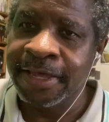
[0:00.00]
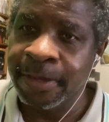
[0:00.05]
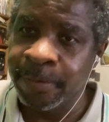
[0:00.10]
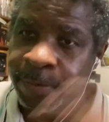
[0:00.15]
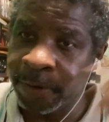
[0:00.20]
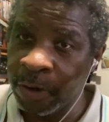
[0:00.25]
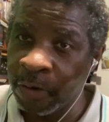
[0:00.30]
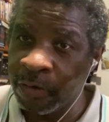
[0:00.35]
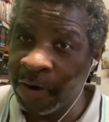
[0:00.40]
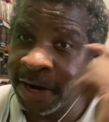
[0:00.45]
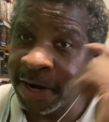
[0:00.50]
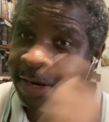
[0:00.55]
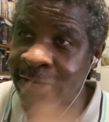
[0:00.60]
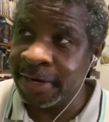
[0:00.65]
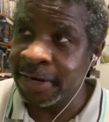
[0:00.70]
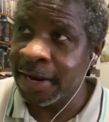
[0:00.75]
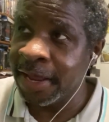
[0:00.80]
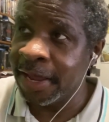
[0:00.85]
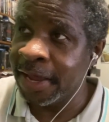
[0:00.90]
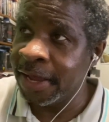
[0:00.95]
Here we go, right
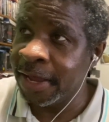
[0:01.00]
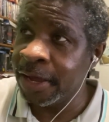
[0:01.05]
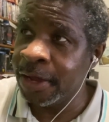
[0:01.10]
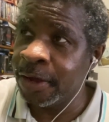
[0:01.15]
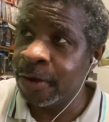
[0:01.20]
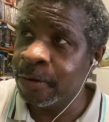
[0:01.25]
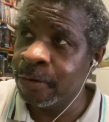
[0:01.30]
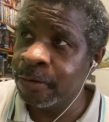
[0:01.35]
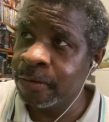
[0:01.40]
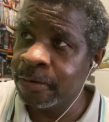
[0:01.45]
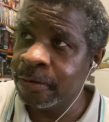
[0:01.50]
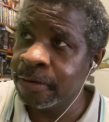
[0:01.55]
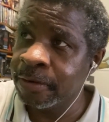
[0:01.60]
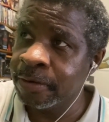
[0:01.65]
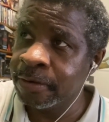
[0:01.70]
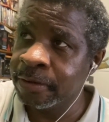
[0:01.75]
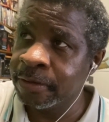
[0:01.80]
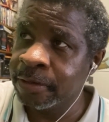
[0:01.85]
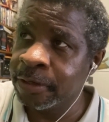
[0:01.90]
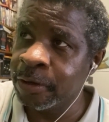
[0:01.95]
now,
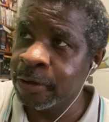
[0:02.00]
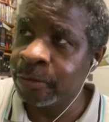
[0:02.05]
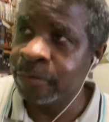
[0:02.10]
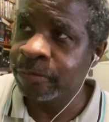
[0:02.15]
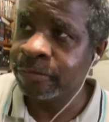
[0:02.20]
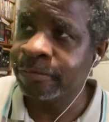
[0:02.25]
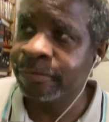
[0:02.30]
go.